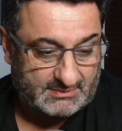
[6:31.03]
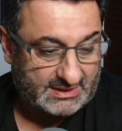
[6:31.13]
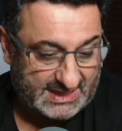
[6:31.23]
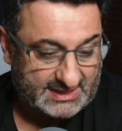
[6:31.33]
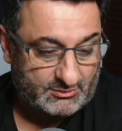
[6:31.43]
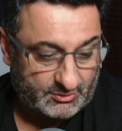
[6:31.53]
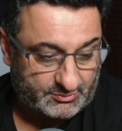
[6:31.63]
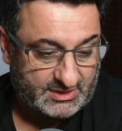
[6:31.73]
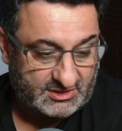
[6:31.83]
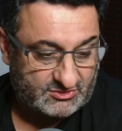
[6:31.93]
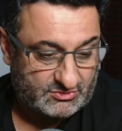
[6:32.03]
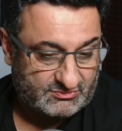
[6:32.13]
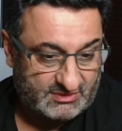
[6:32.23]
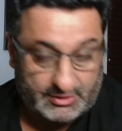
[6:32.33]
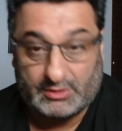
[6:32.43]
I get it. Rodriguez was
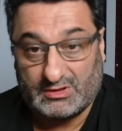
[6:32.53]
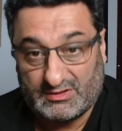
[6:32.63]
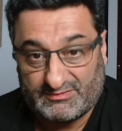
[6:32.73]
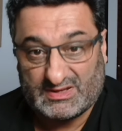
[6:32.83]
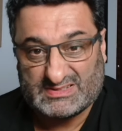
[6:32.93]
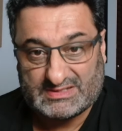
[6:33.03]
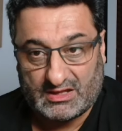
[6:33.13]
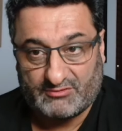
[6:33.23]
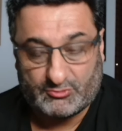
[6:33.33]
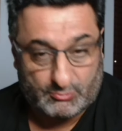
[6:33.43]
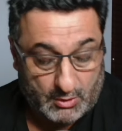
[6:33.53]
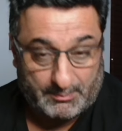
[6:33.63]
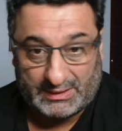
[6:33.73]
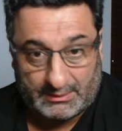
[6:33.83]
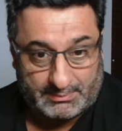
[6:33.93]
very good in the first half, was
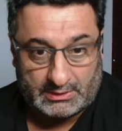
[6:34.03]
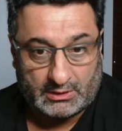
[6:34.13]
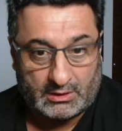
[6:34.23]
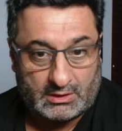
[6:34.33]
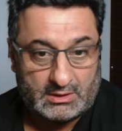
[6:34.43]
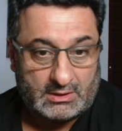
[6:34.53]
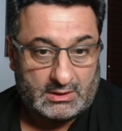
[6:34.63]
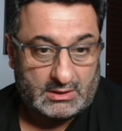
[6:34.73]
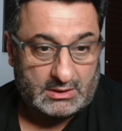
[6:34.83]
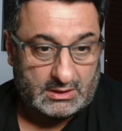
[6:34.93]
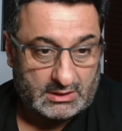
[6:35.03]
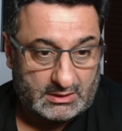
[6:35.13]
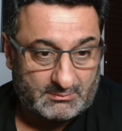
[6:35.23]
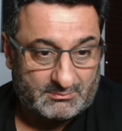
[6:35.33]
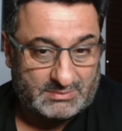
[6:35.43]
mopping up a lot.
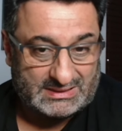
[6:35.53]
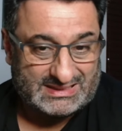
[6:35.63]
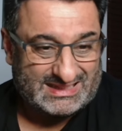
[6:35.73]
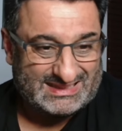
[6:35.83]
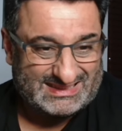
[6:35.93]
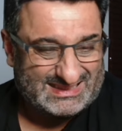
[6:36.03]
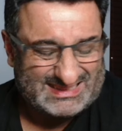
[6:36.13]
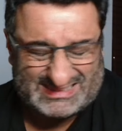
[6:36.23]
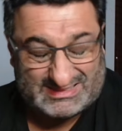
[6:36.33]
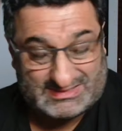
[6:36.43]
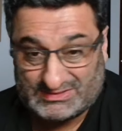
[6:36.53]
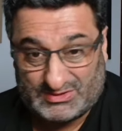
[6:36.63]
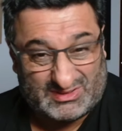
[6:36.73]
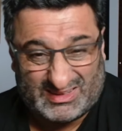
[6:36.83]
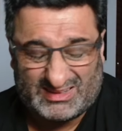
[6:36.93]
But then there's just
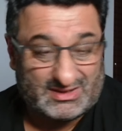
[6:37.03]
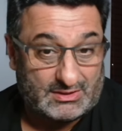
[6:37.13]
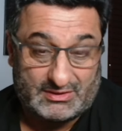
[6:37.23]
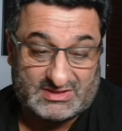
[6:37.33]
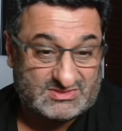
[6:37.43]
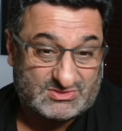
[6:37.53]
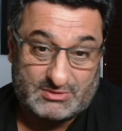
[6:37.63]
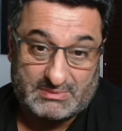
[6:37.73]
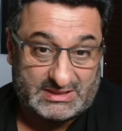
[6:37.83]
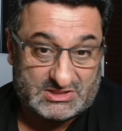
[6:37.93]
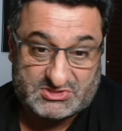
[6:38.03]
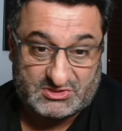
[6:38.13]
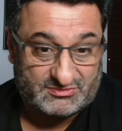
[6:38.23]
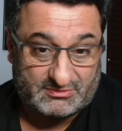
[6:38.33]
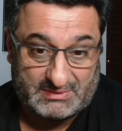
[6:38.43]
too many
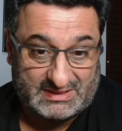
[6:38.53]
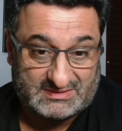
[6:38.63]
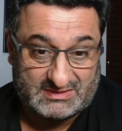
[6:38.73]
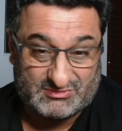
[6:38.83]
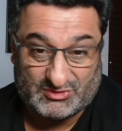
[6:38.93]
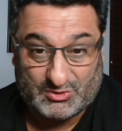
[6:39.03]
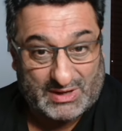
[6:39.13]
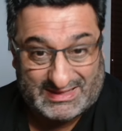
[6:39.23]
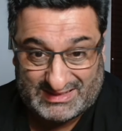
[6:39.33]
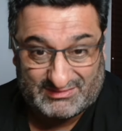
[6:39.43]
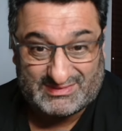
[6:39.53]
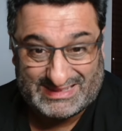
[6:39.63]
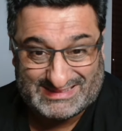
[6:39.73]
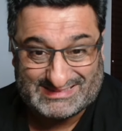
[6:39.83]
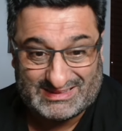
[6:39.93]
issues for me in terms of
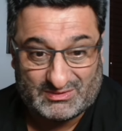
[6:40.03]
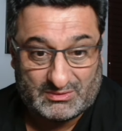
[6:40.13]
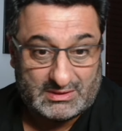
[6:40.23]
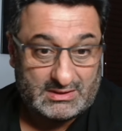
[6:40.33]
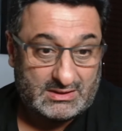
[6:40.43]
creativity still.